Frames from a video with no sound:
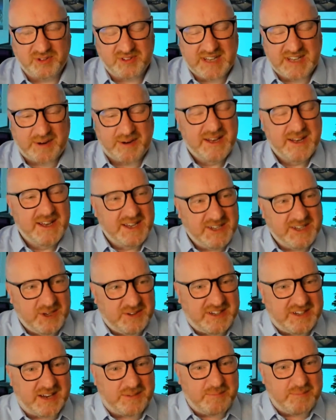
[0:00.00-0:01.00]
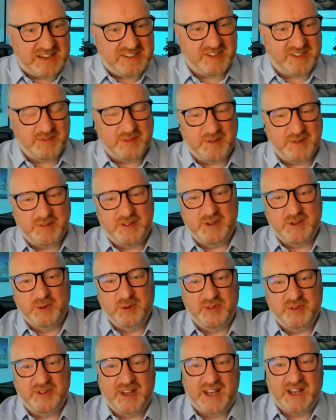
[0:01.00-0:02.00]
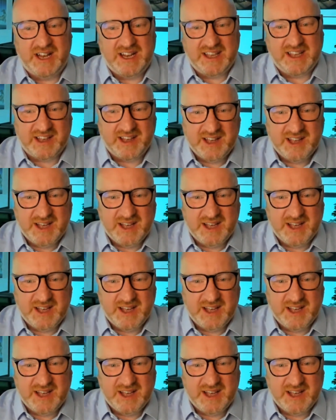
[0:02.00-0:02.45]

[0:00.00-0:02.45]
Now, you did mention some tools earlier,